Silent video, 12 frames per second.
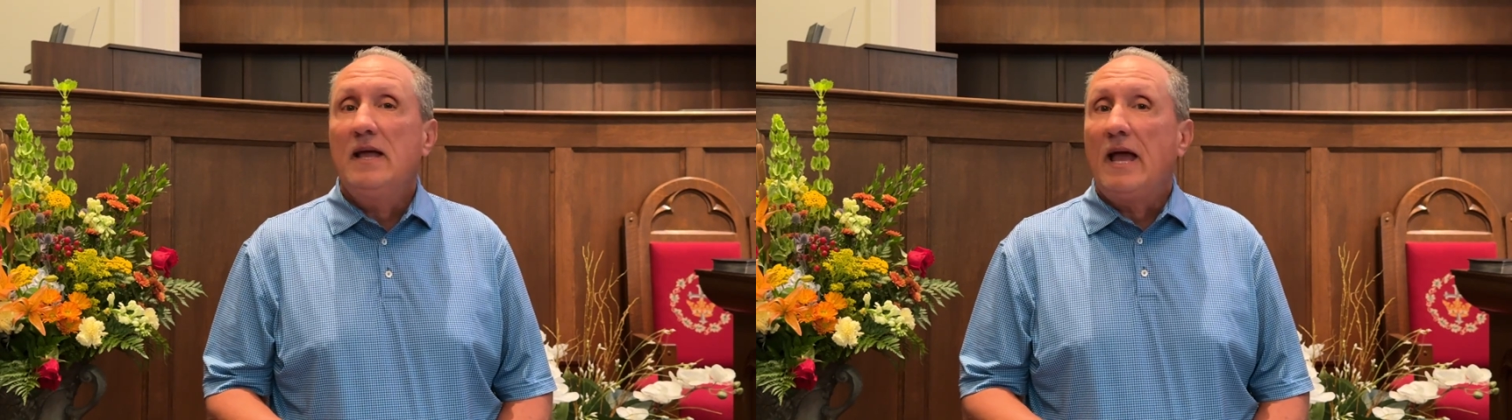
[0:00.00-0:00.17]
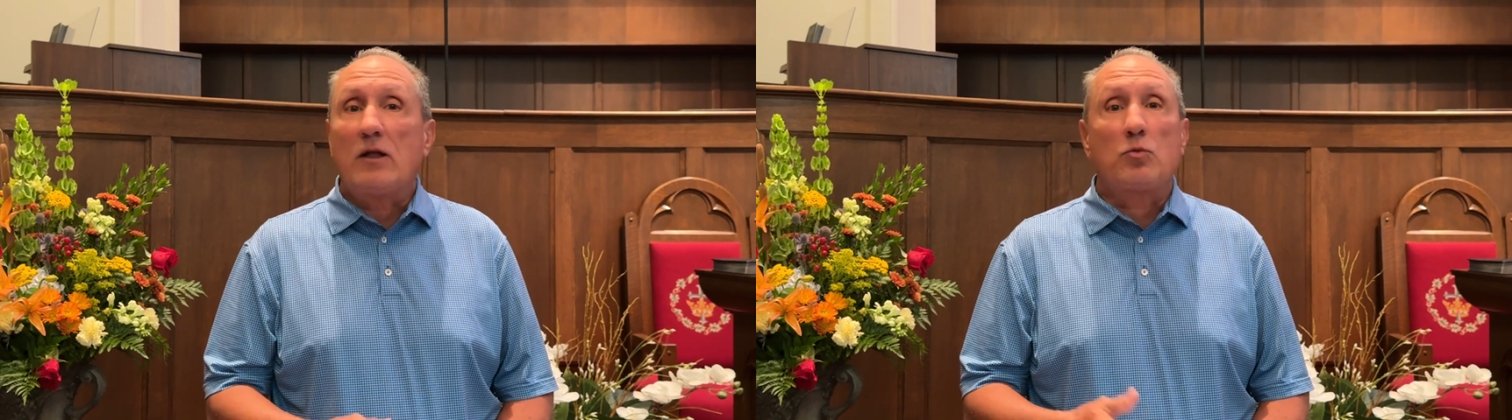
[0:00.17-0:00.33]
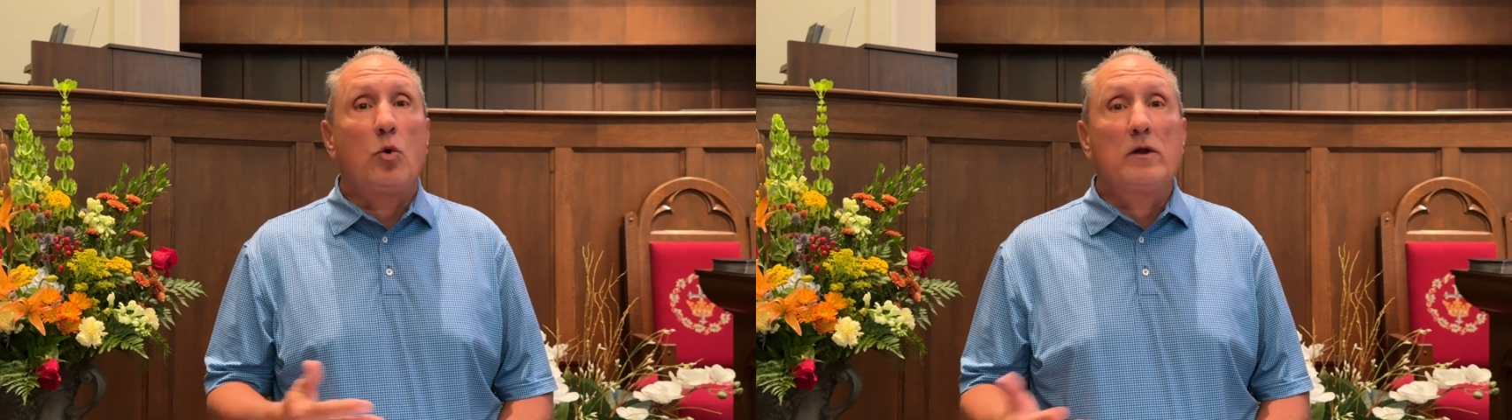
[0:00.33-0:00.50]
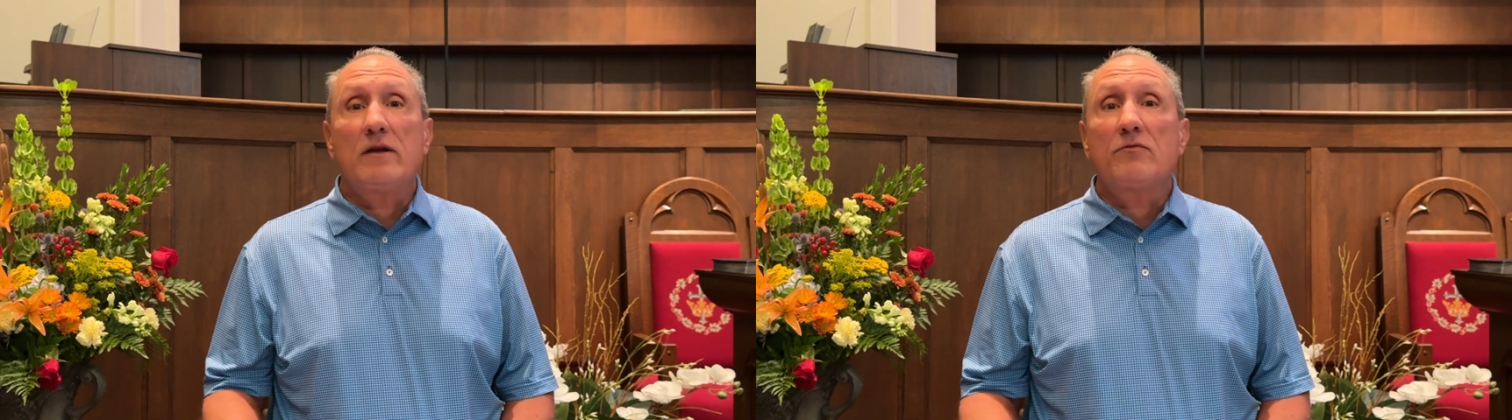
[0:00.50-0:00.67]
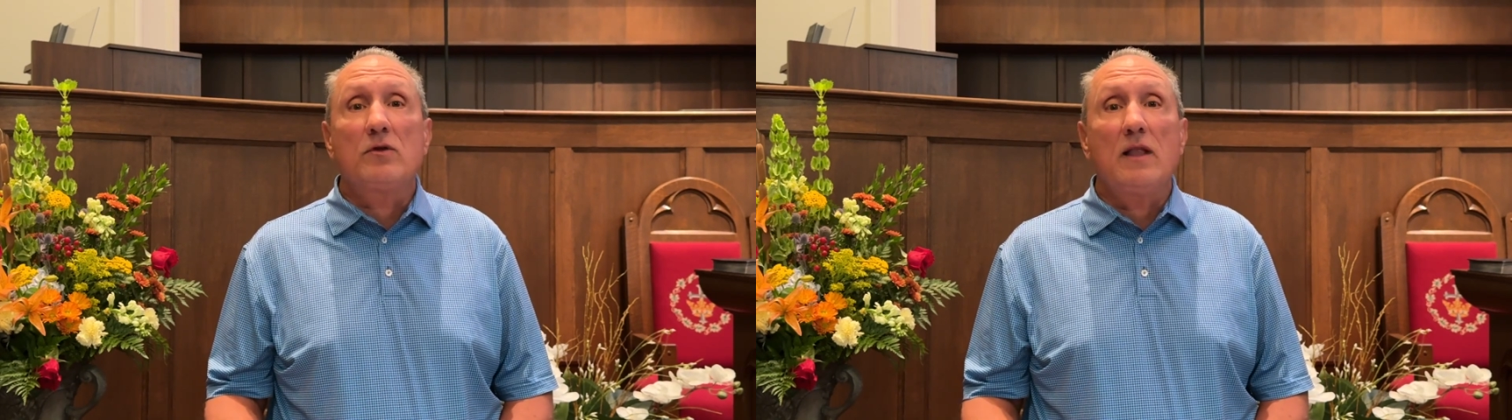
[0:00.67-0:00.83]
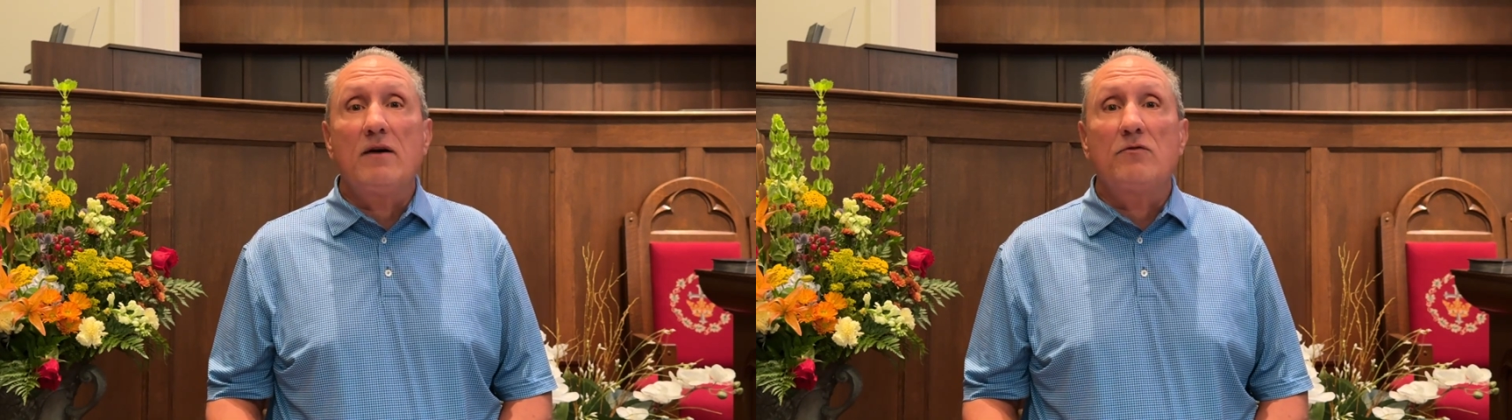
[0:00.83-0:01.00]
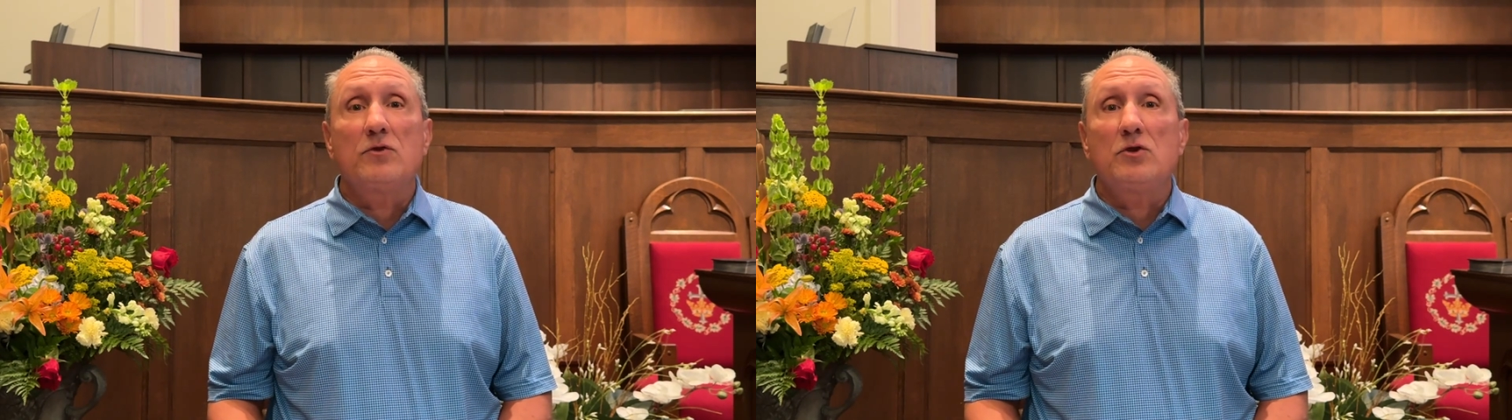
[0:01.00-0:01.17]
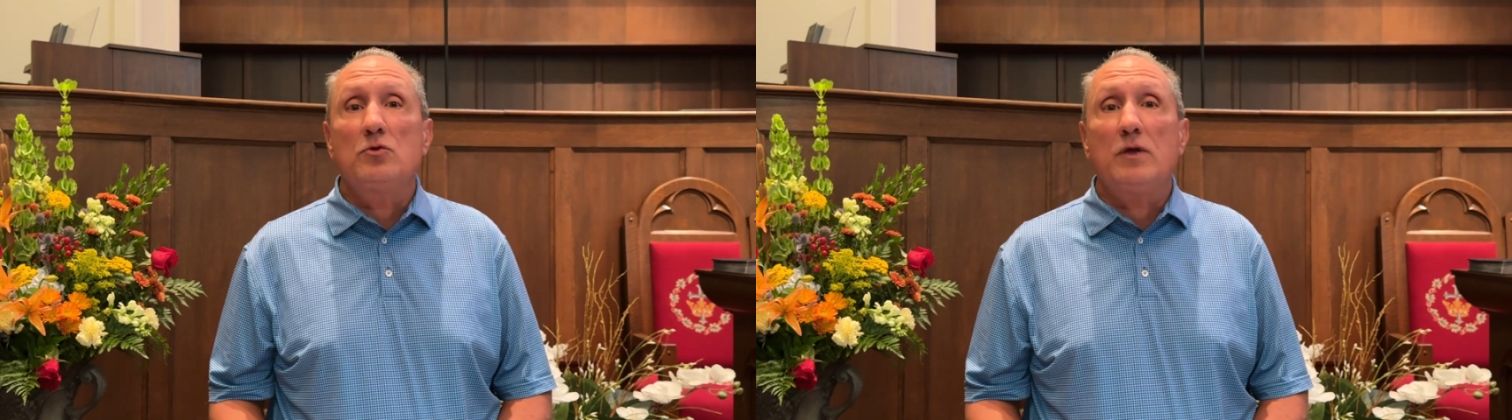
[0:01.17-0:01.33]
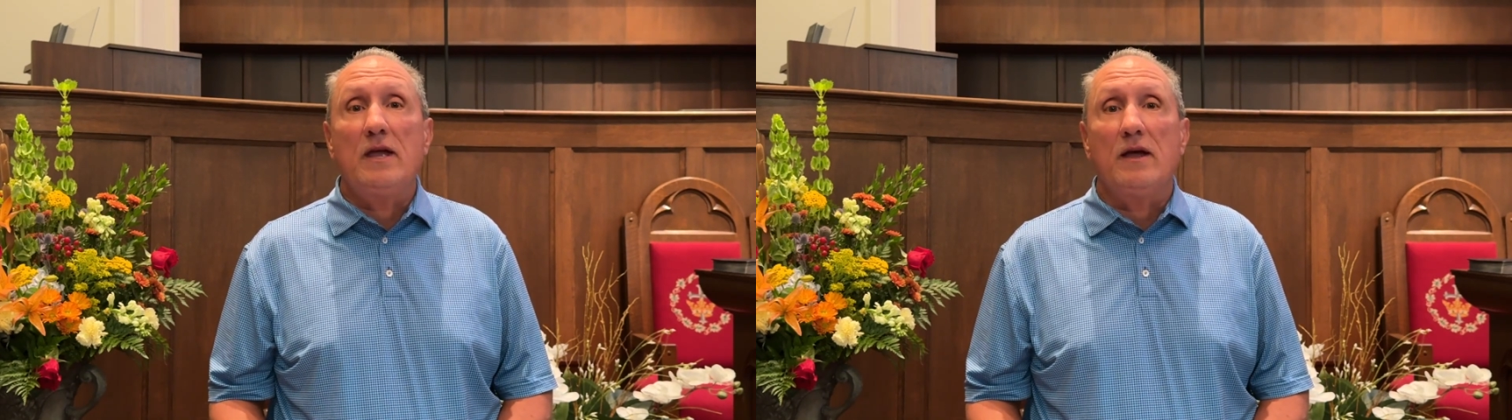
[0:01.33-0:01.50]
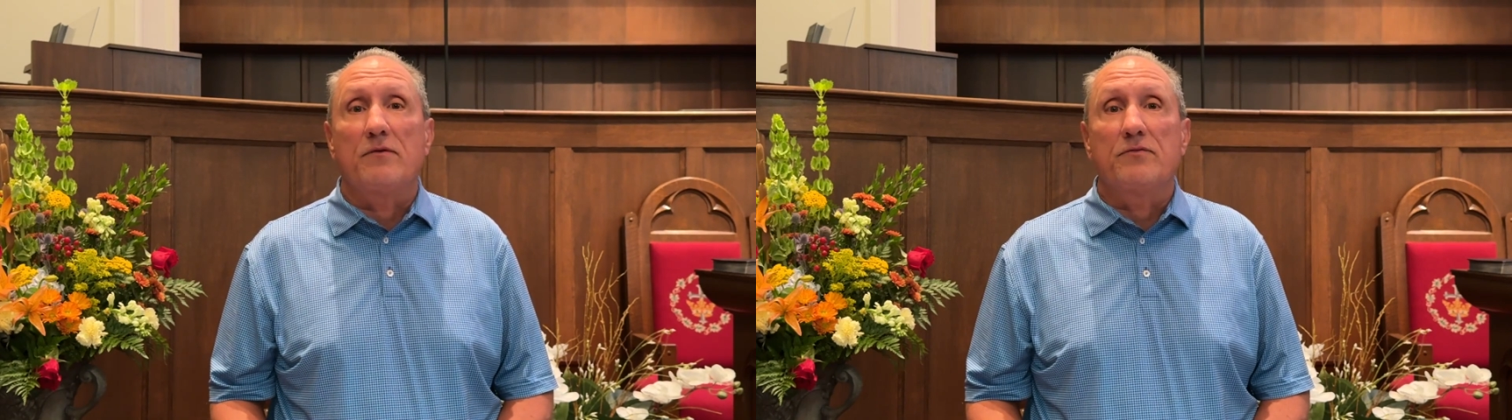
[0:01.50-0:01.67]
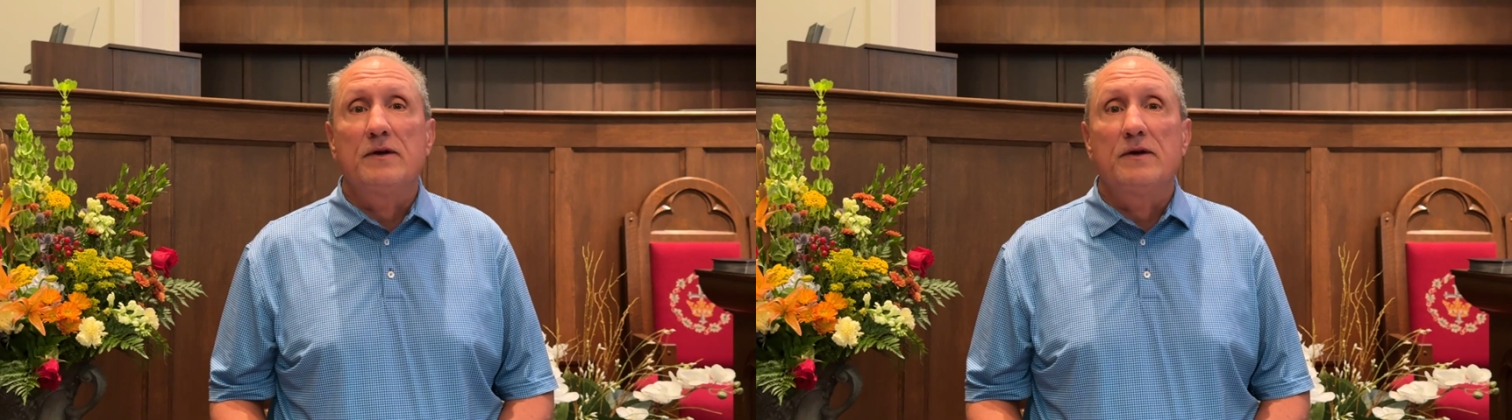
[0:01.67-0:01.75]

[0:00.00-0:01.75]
at whatever level you give.